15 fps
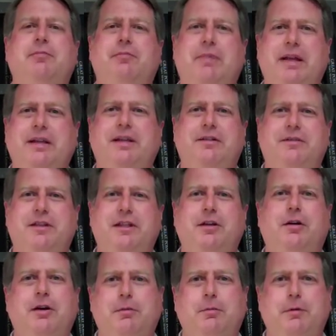many of the
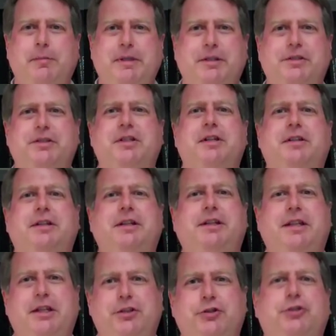automobiles
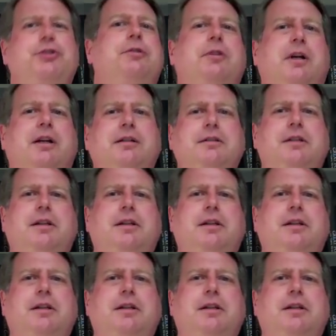that they insure.